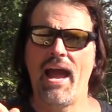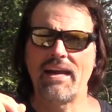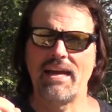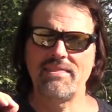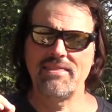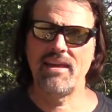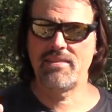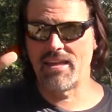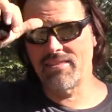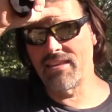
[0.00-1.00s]
and I
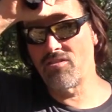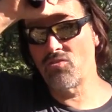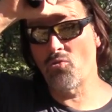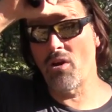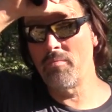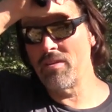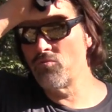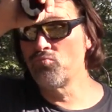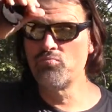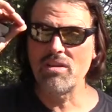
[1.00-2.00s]
think that this storm
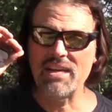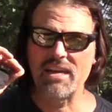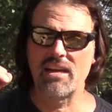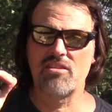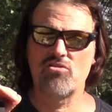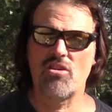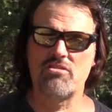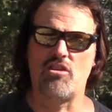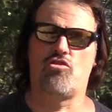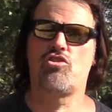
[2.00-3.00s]
is really going to
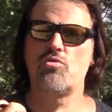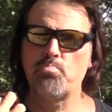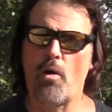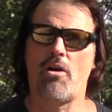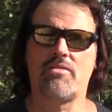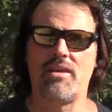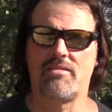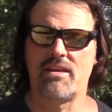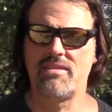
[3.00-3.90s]
start to spark things.